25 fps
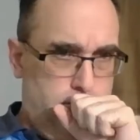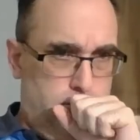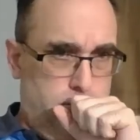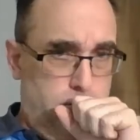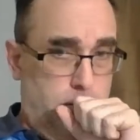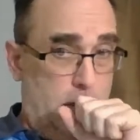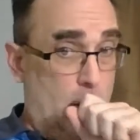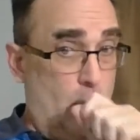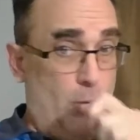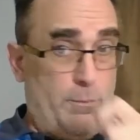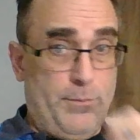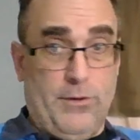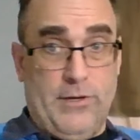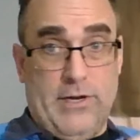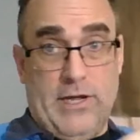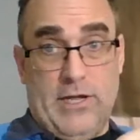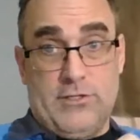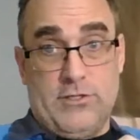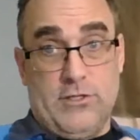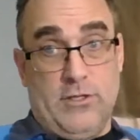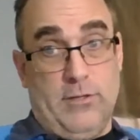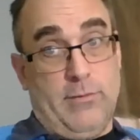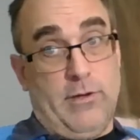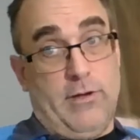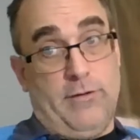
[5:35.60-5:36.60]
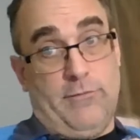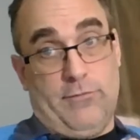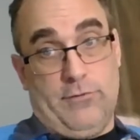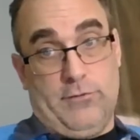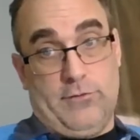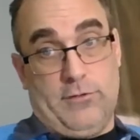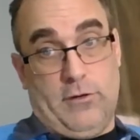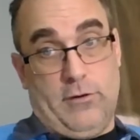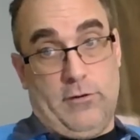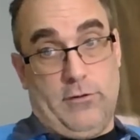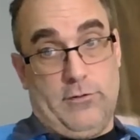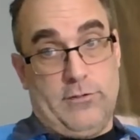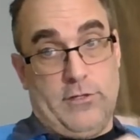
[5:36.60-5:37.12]
I hope your dad's on the mend, for
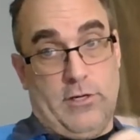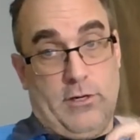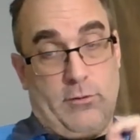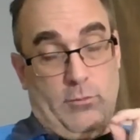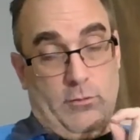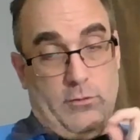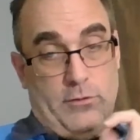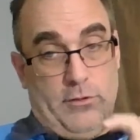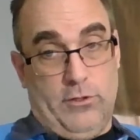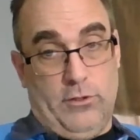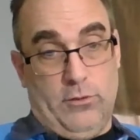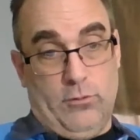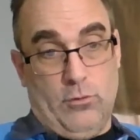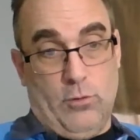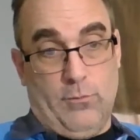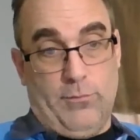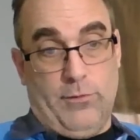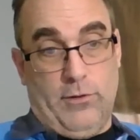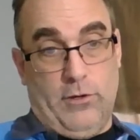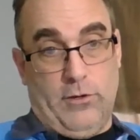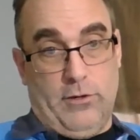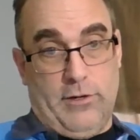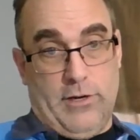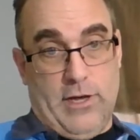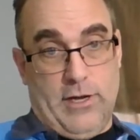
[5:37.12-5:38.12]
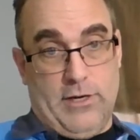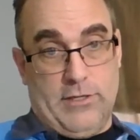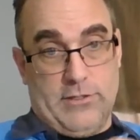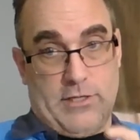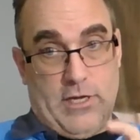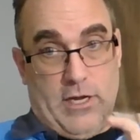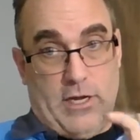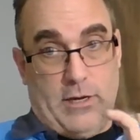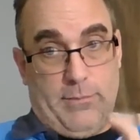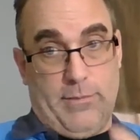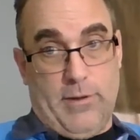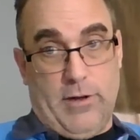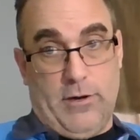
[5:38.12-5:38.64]
starters. I really do hope that your dad is
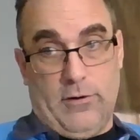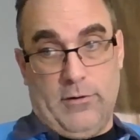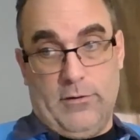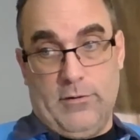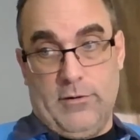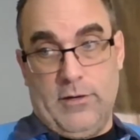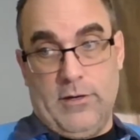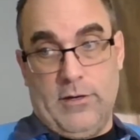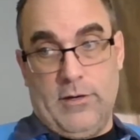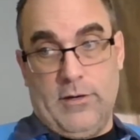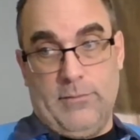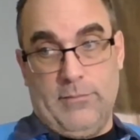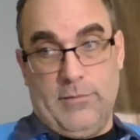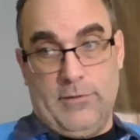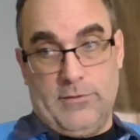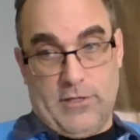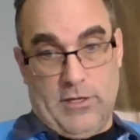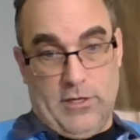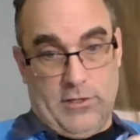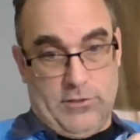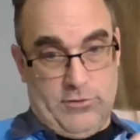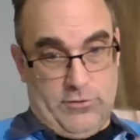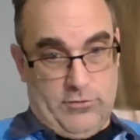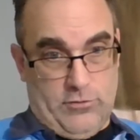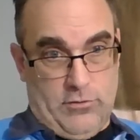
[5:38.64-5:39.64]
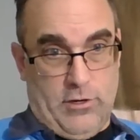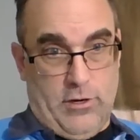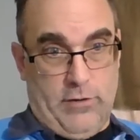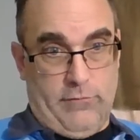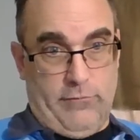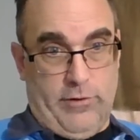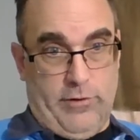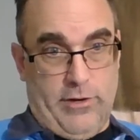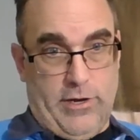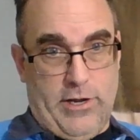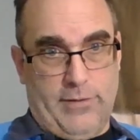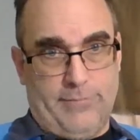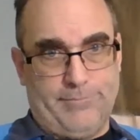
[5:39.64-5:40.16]
getting better. Um, he's getting stronger
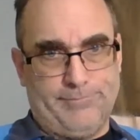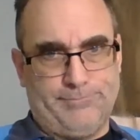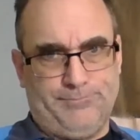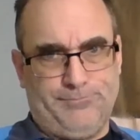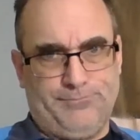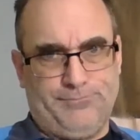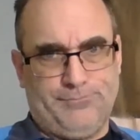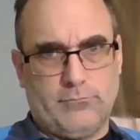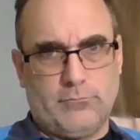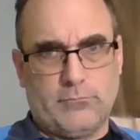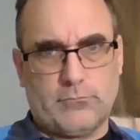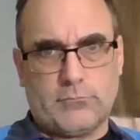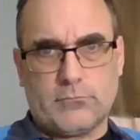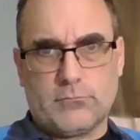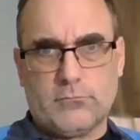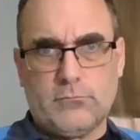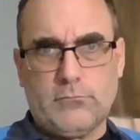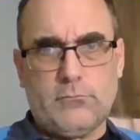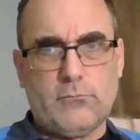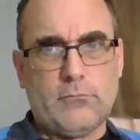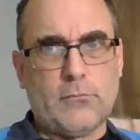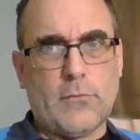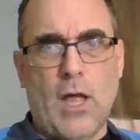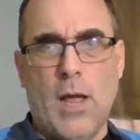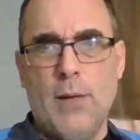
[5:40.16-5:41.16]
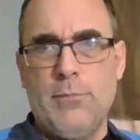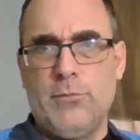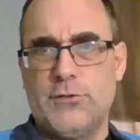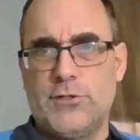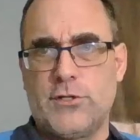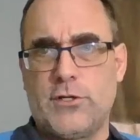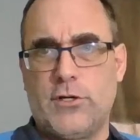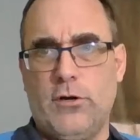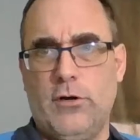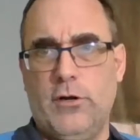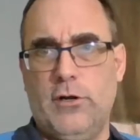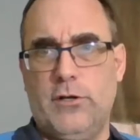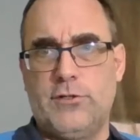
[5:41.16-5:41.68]
every day. I'm just
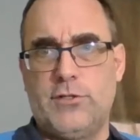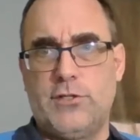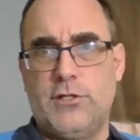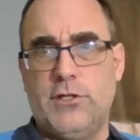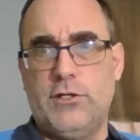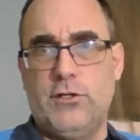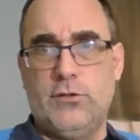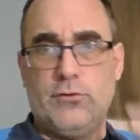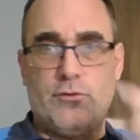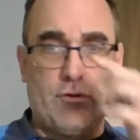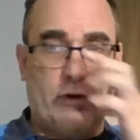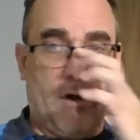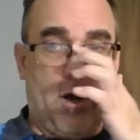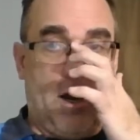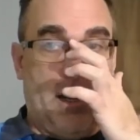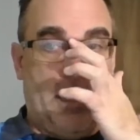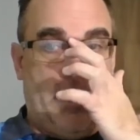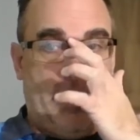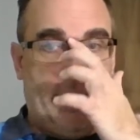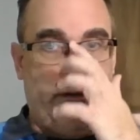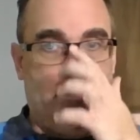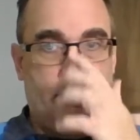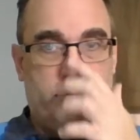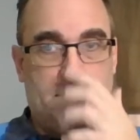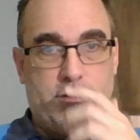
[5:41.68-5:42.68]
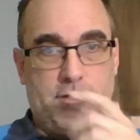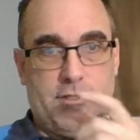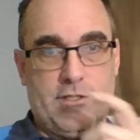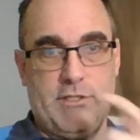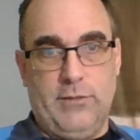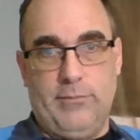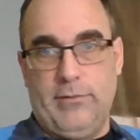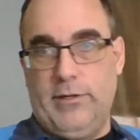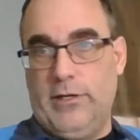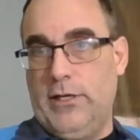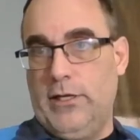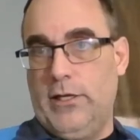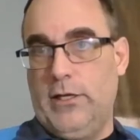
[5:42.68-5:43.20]
curious, did you try the C
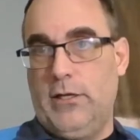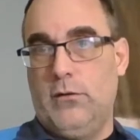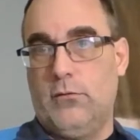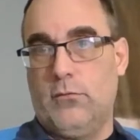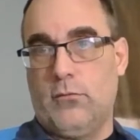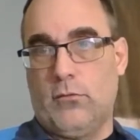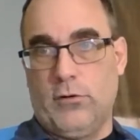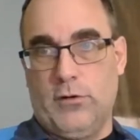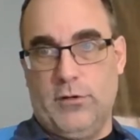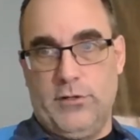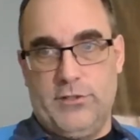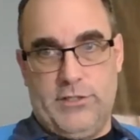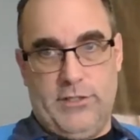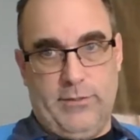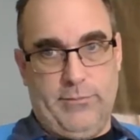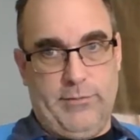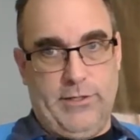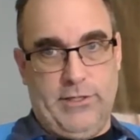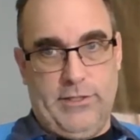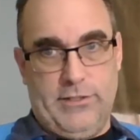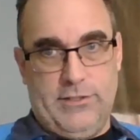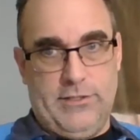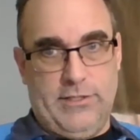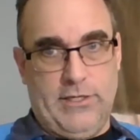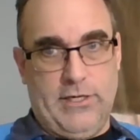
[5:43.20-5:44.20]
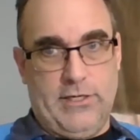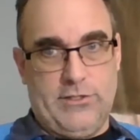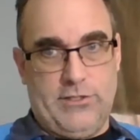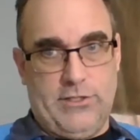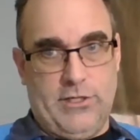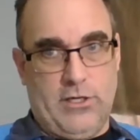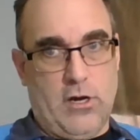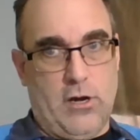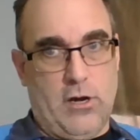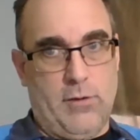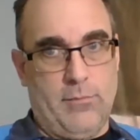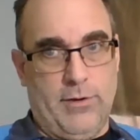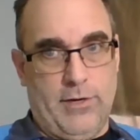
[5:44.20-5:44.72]
B D or C B D T H C
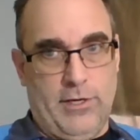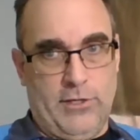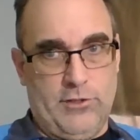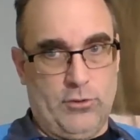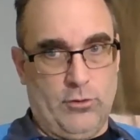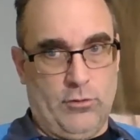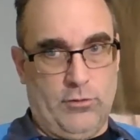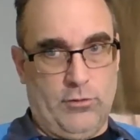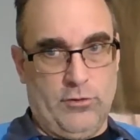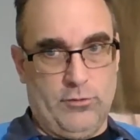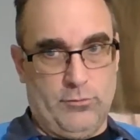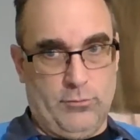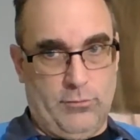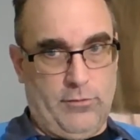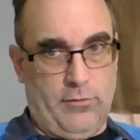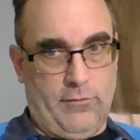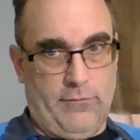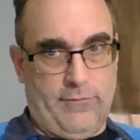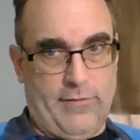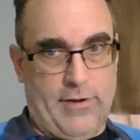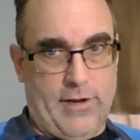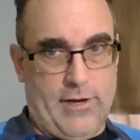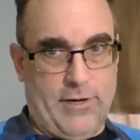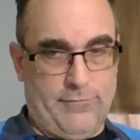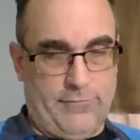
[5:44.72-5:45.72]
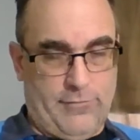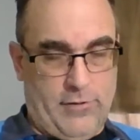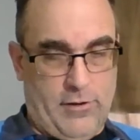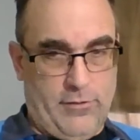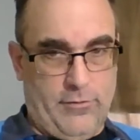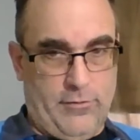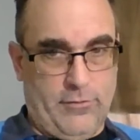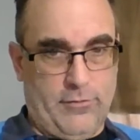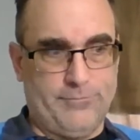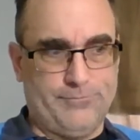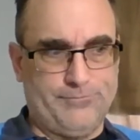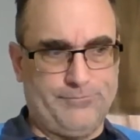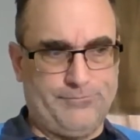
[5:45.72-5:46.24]
combination oils with your
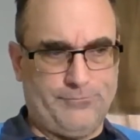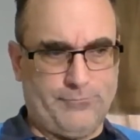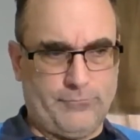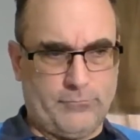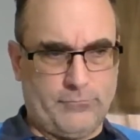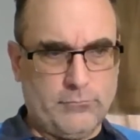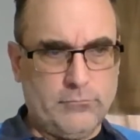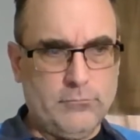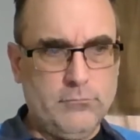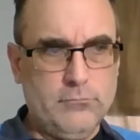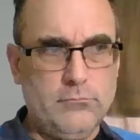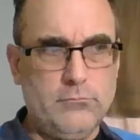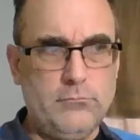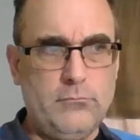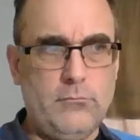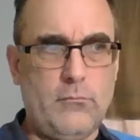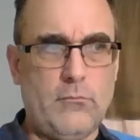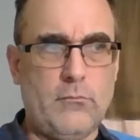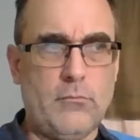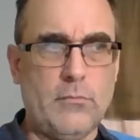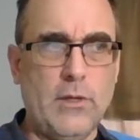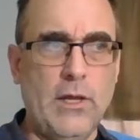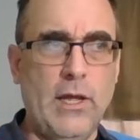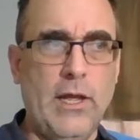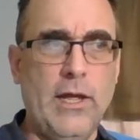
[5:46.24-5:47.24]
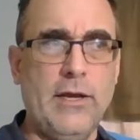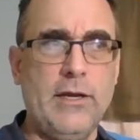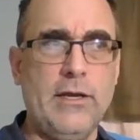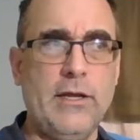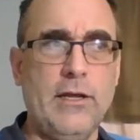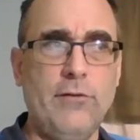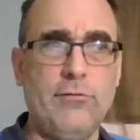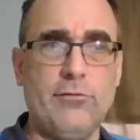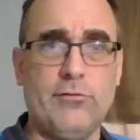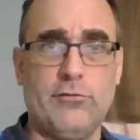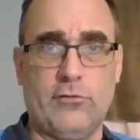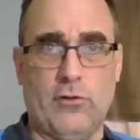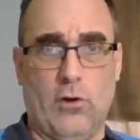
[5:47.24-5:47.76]
father? And
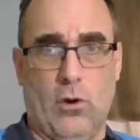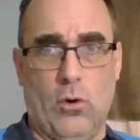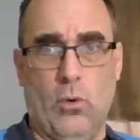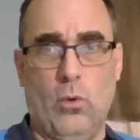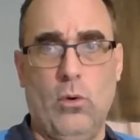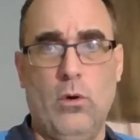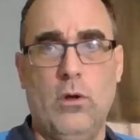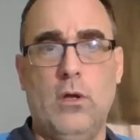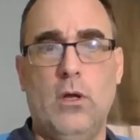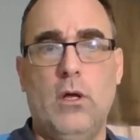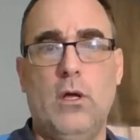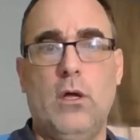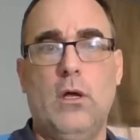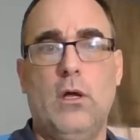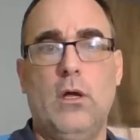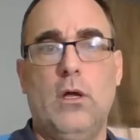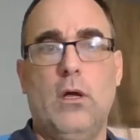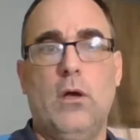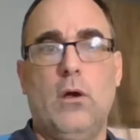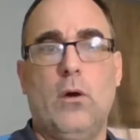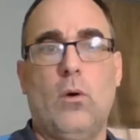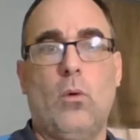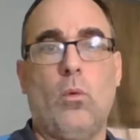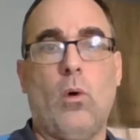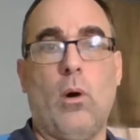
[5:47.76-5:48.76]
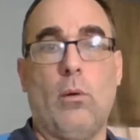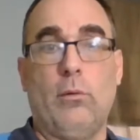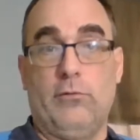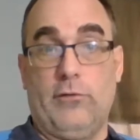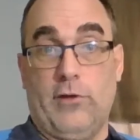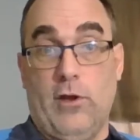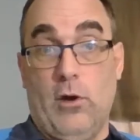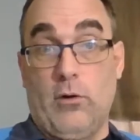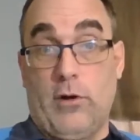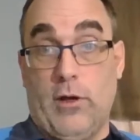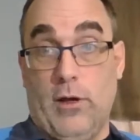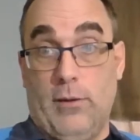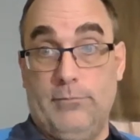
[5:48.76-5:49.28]
if so, what was the
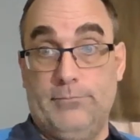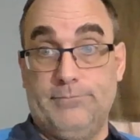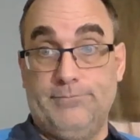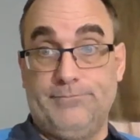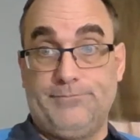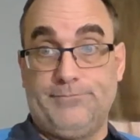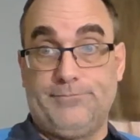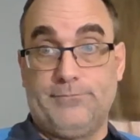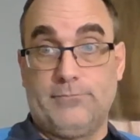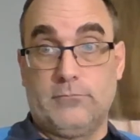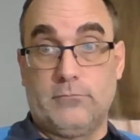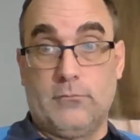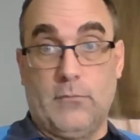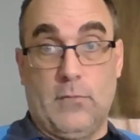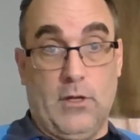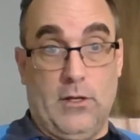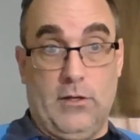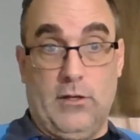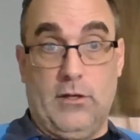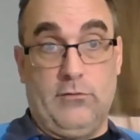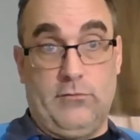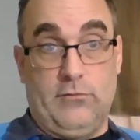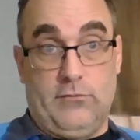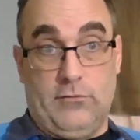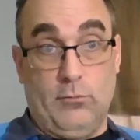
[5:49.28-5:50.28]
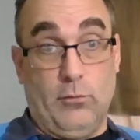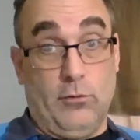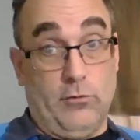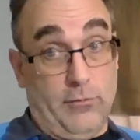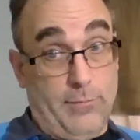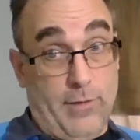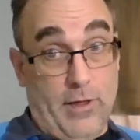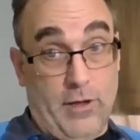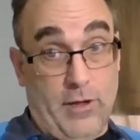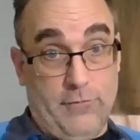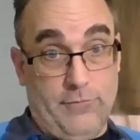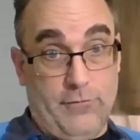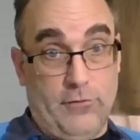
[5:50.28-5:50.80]
outcome? Is, was it
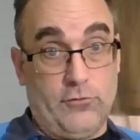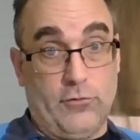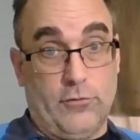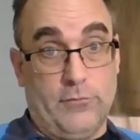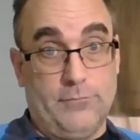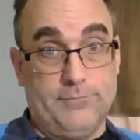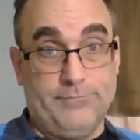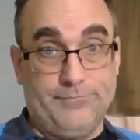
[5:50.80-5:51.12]
beneficial?